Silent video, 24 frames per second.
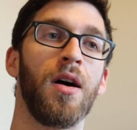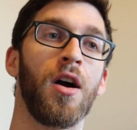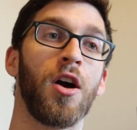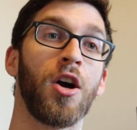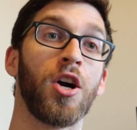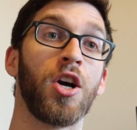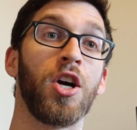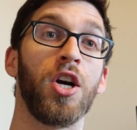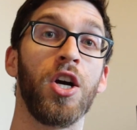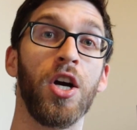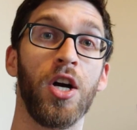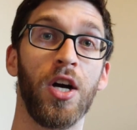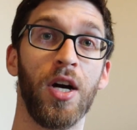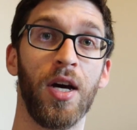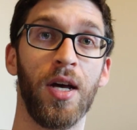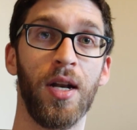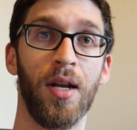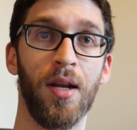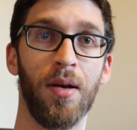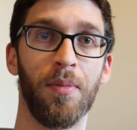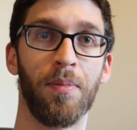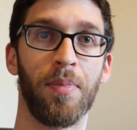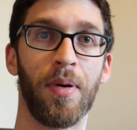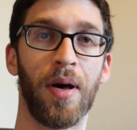are
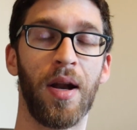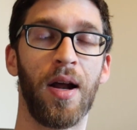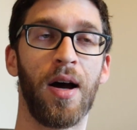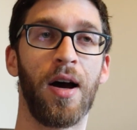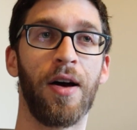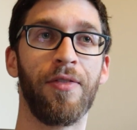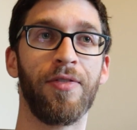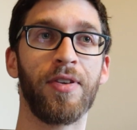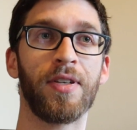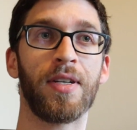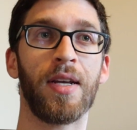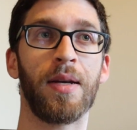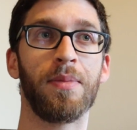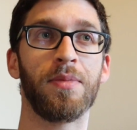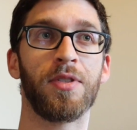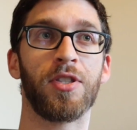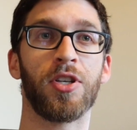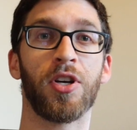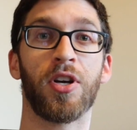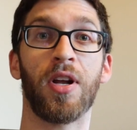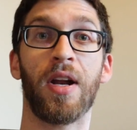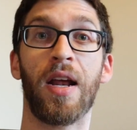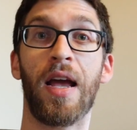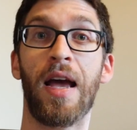good, but oftentimes
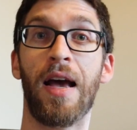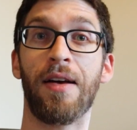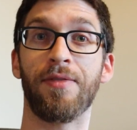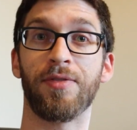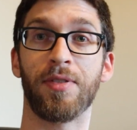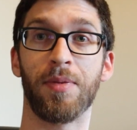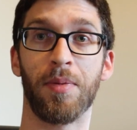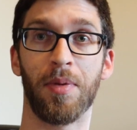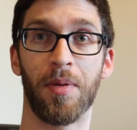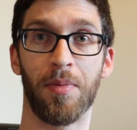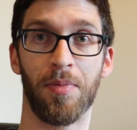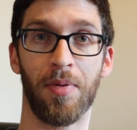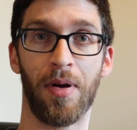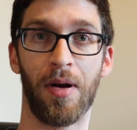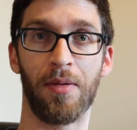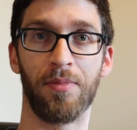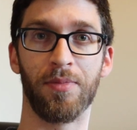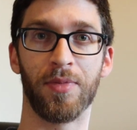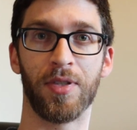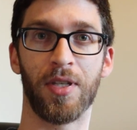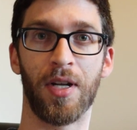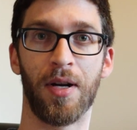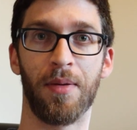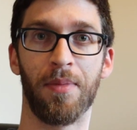they're going to have some of the
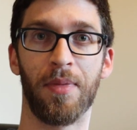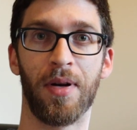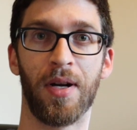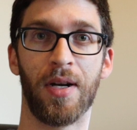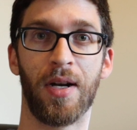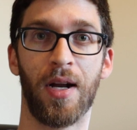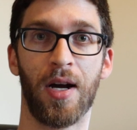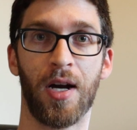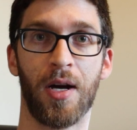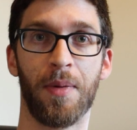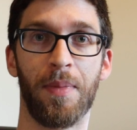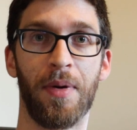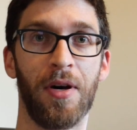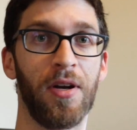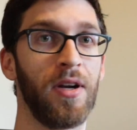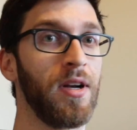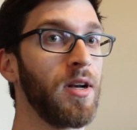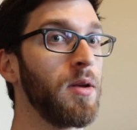problems that I'm going to talk about.